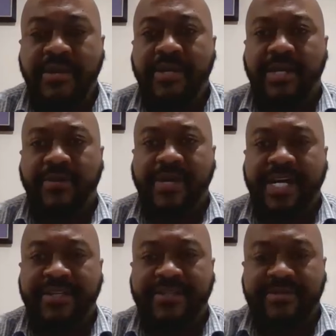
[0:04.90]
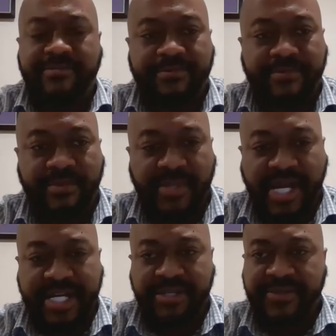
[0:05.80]
Hello guys, how
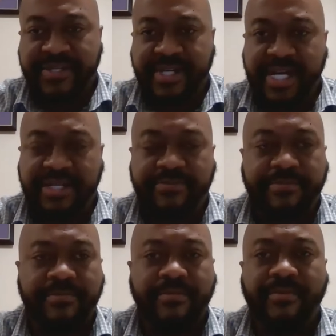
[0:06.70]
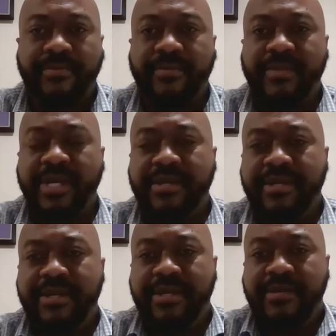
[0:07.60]
you doing today?
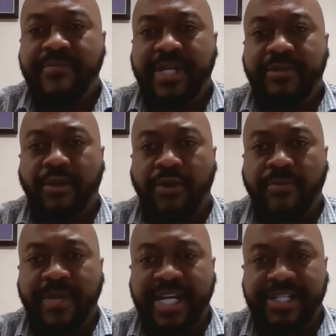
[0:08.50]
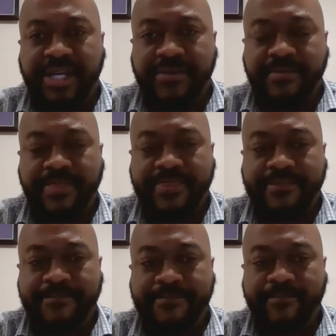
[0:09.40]
May the Lord bless you.
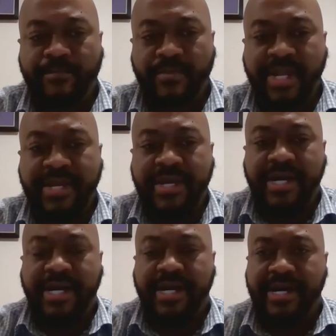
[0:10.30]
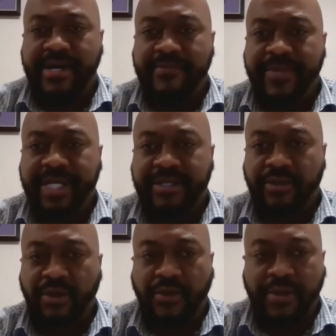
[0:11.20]
Uh, may the
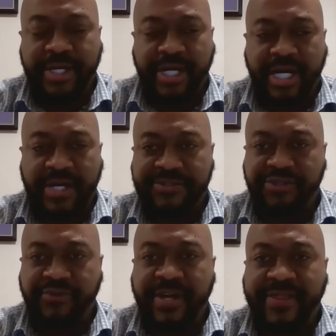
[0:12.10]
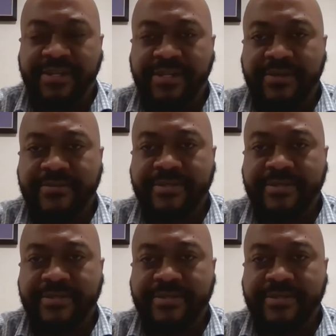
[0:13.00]
Lord uh, strengthen you,